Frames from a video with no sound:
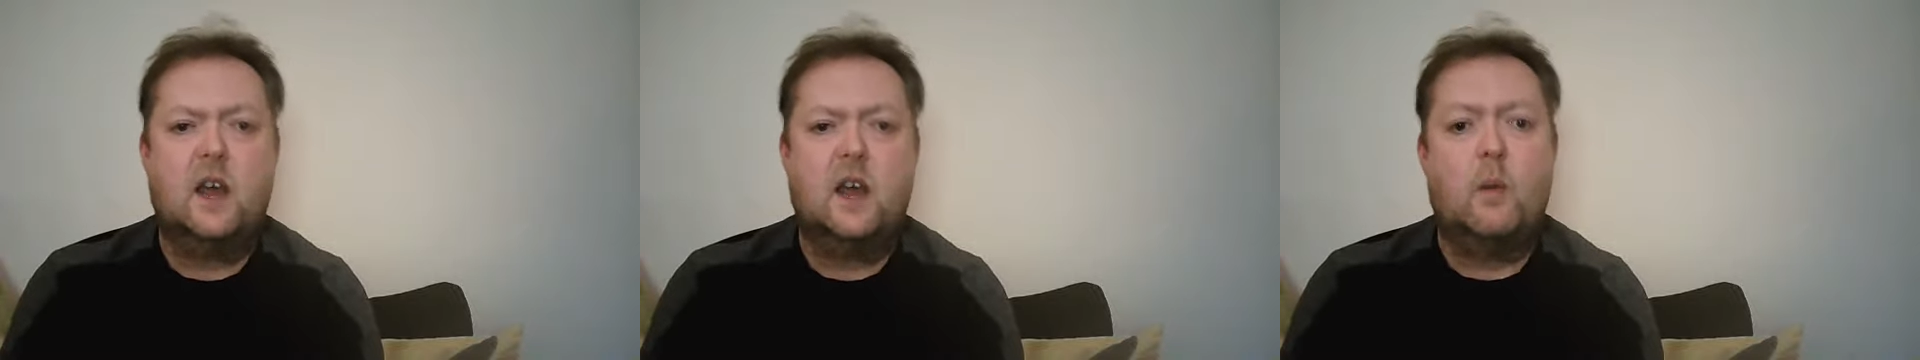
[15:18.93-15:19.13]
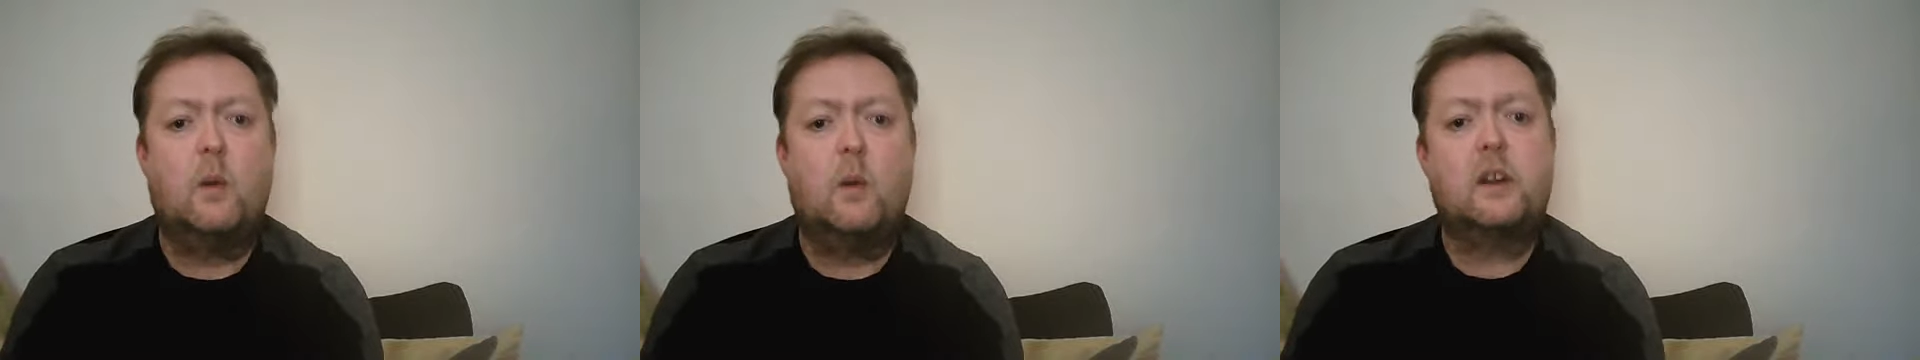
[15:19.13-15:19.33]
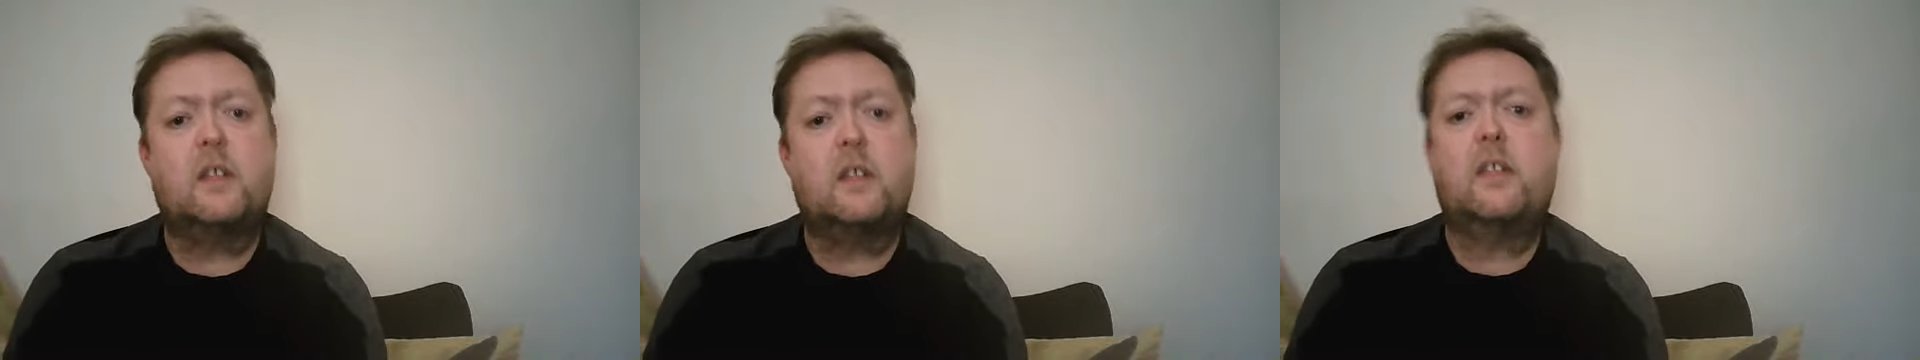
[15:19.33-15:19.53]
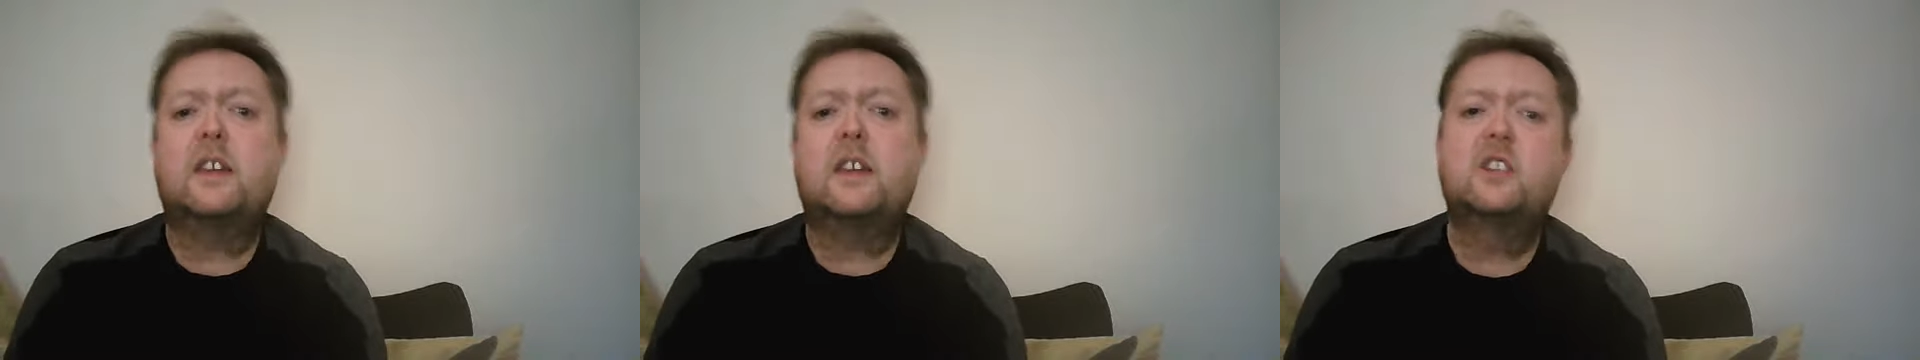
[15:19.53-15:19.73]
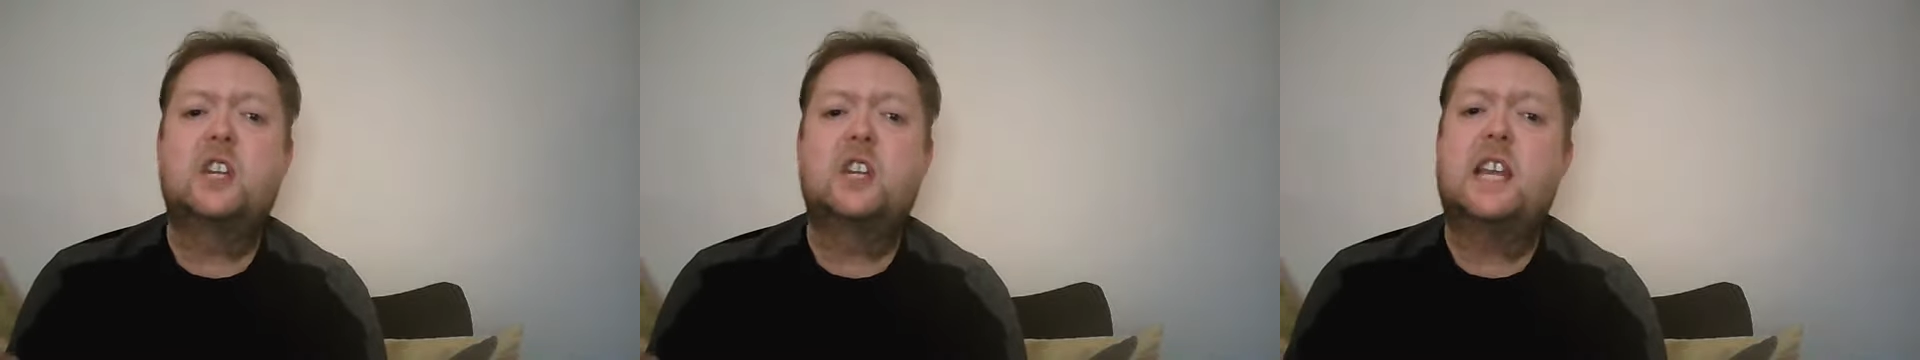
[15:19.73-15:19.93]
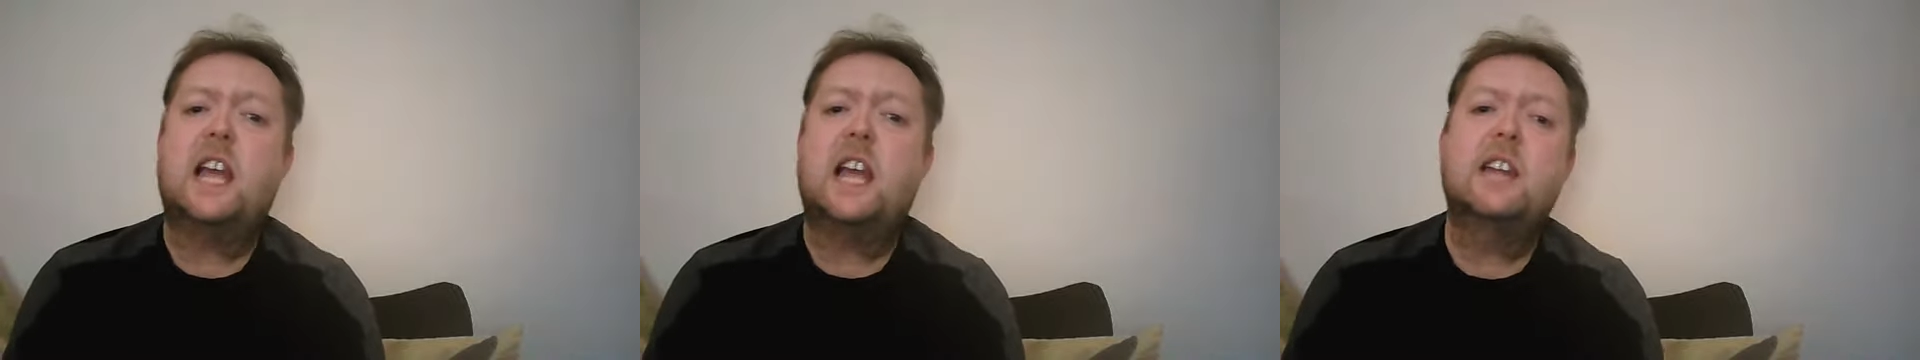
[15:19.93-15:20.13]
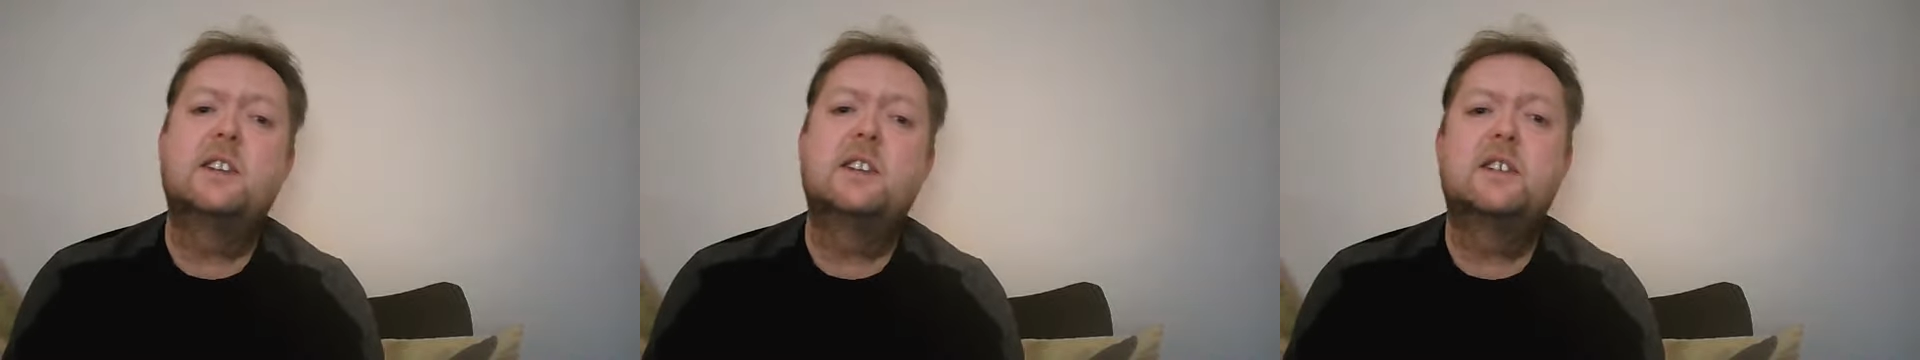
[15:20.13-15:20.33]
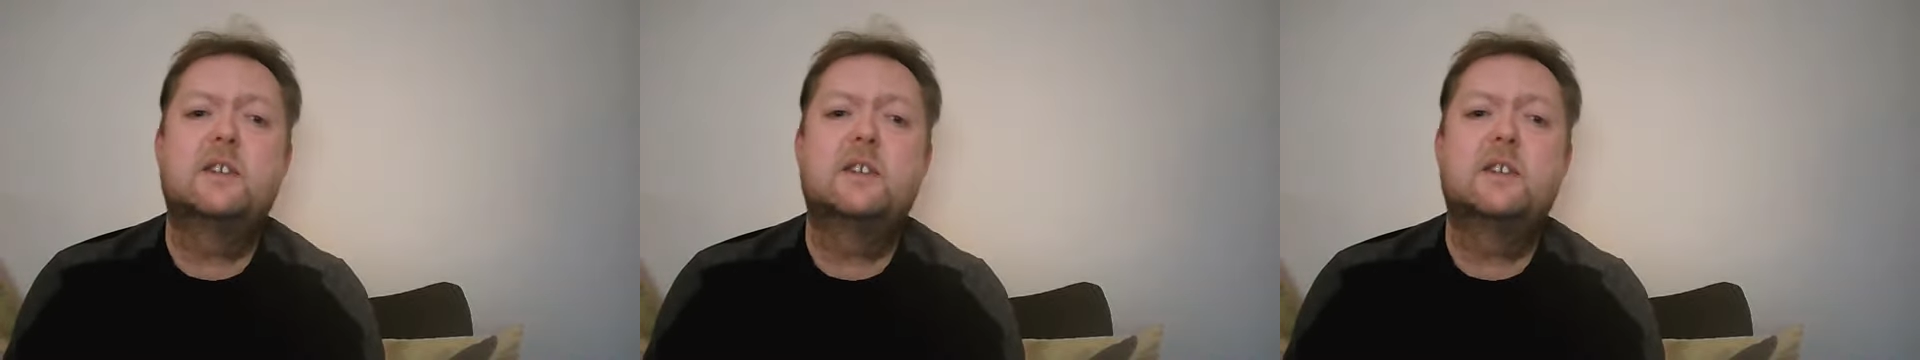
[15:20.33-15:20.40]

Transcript: And one of the things you can